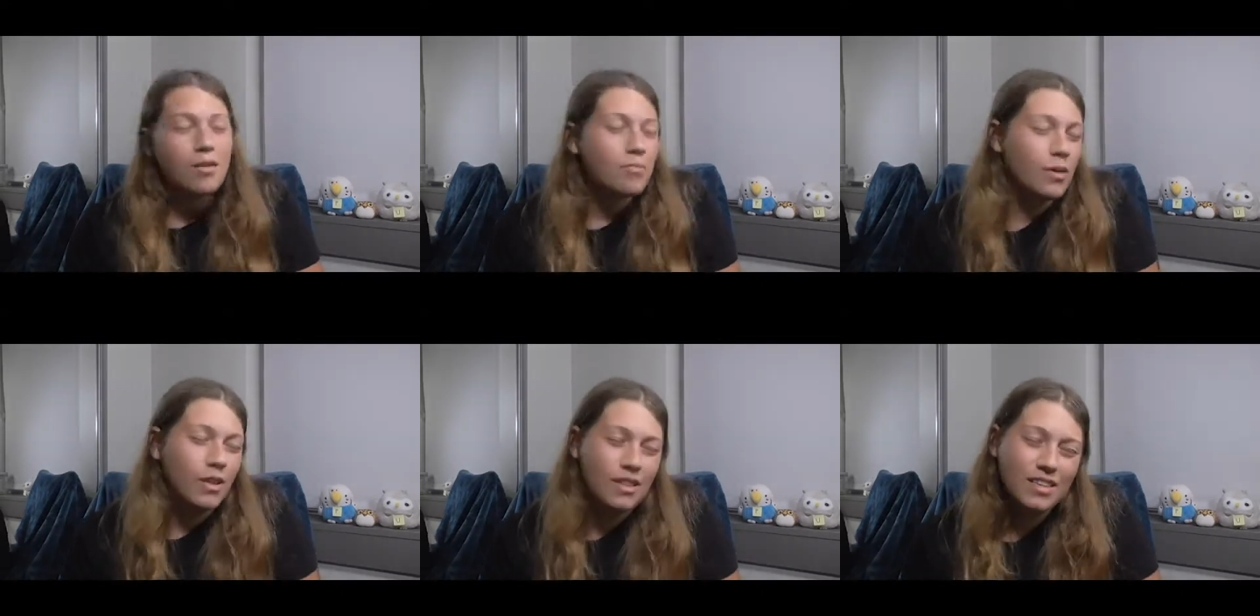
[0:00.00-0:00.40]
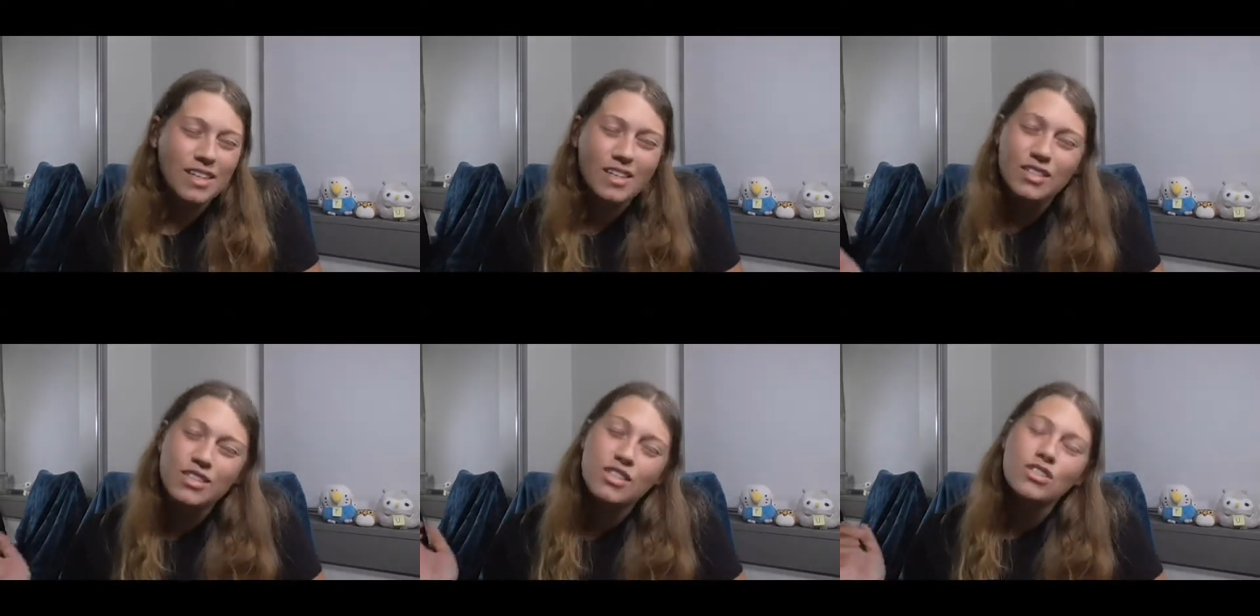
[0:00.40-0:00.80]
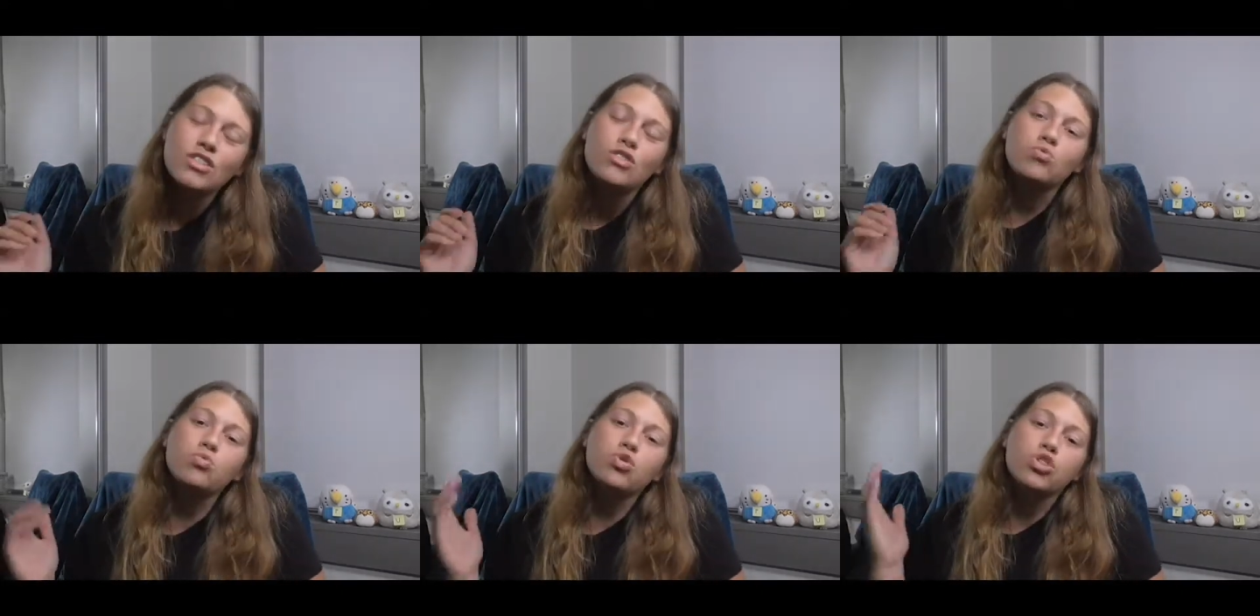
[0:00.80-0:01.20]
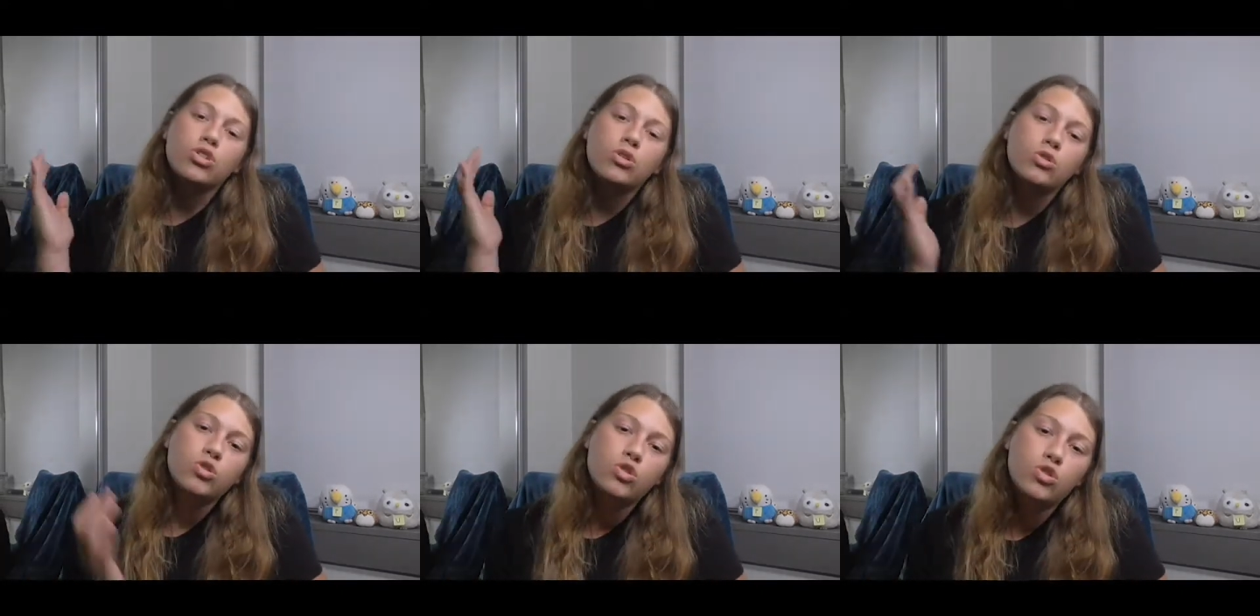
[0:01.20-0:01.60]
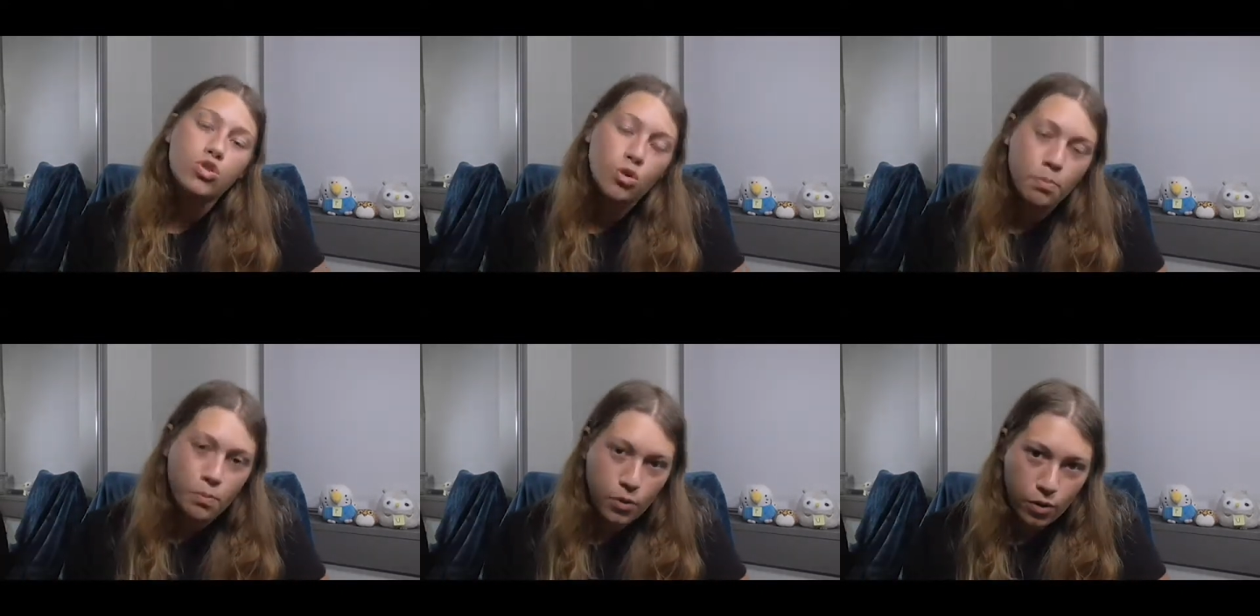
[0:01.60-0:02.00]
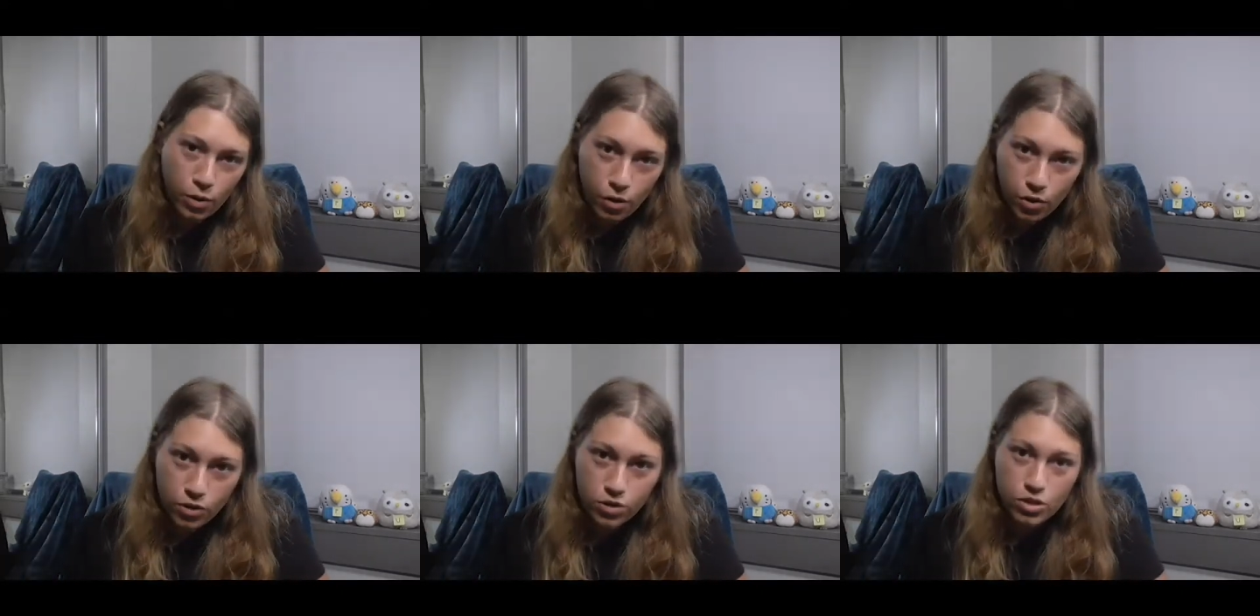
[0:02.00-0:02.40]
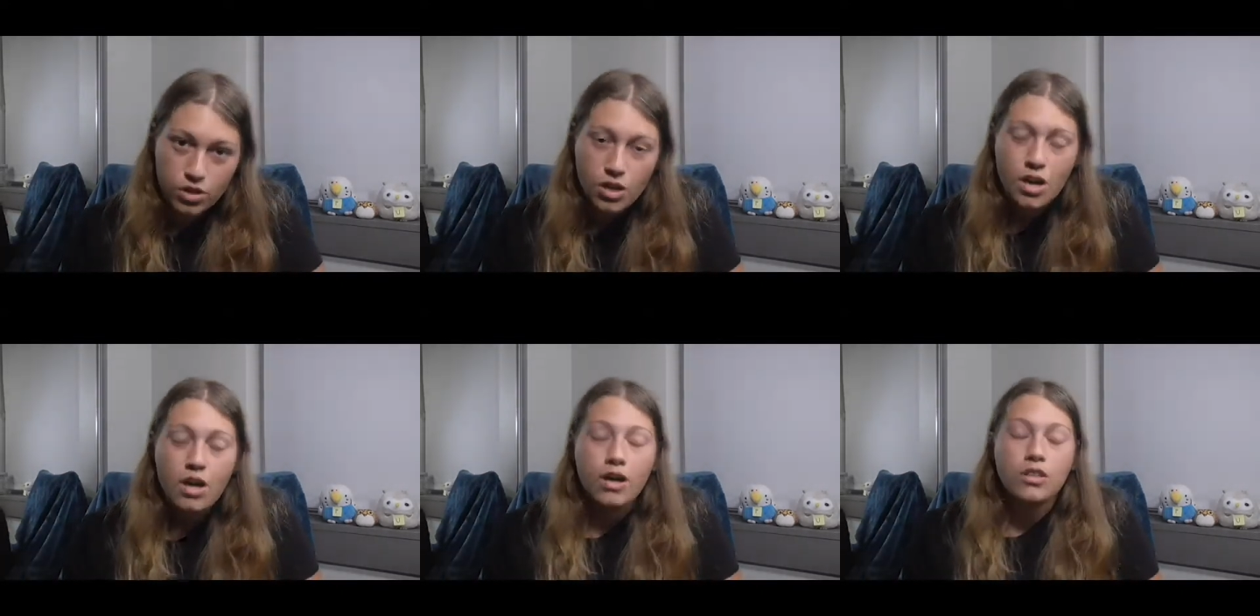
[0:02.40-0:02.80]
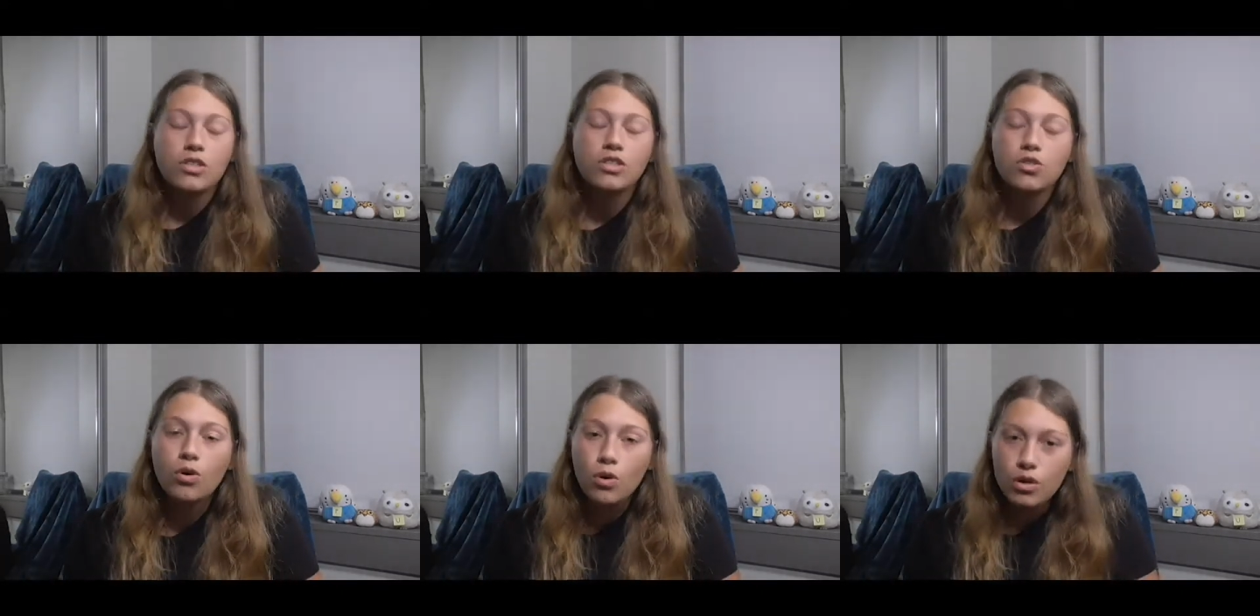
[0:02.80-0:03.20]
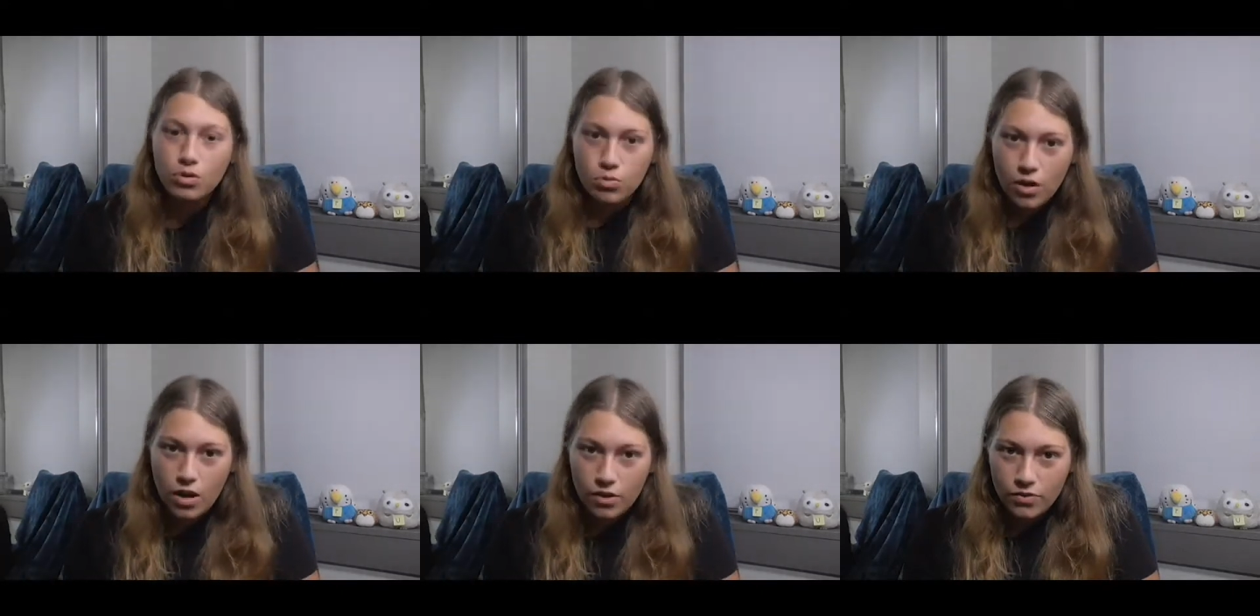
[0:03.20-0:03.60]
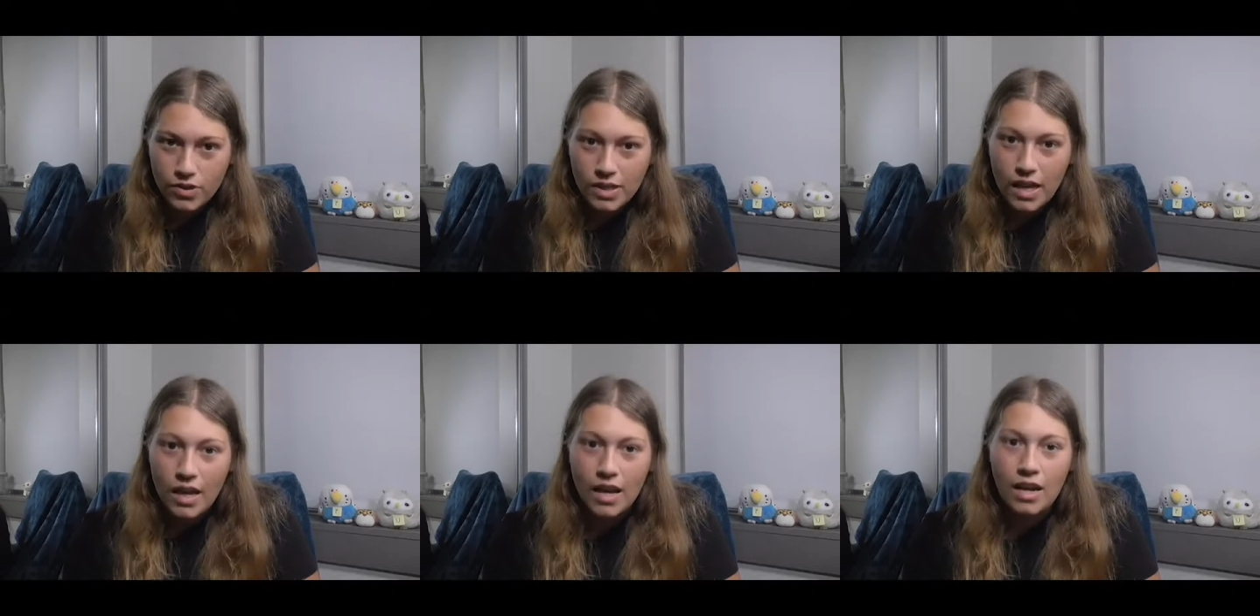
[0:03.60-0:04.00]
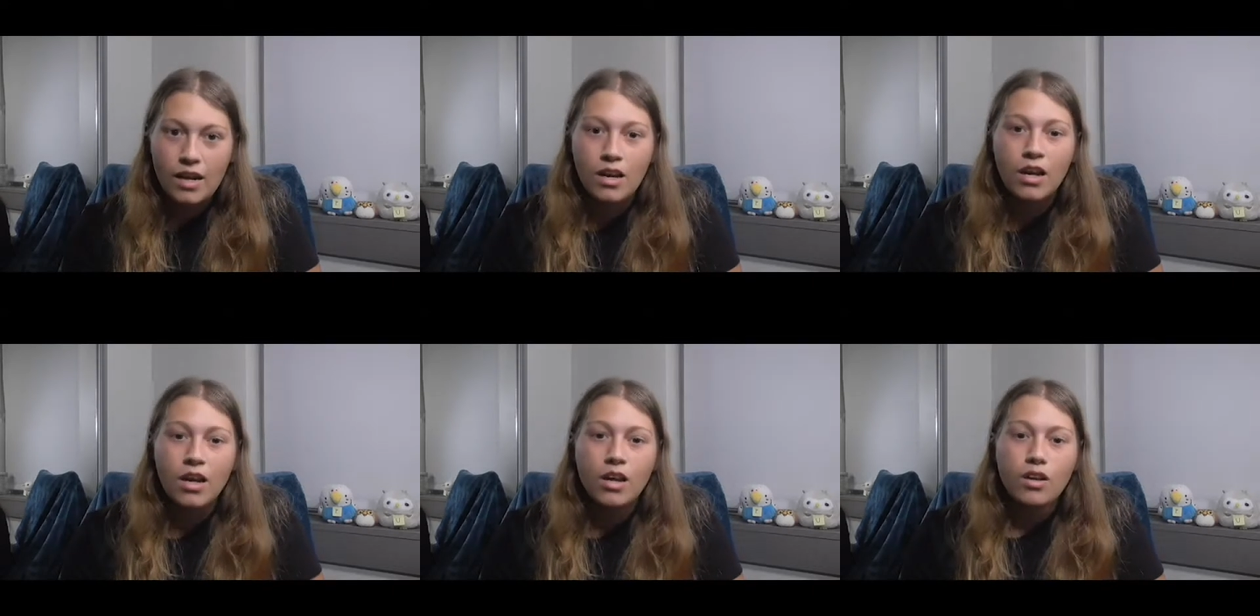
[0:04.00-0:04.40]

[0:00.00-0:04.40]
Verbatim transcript: But these judges were super harsh. The scores were out of 10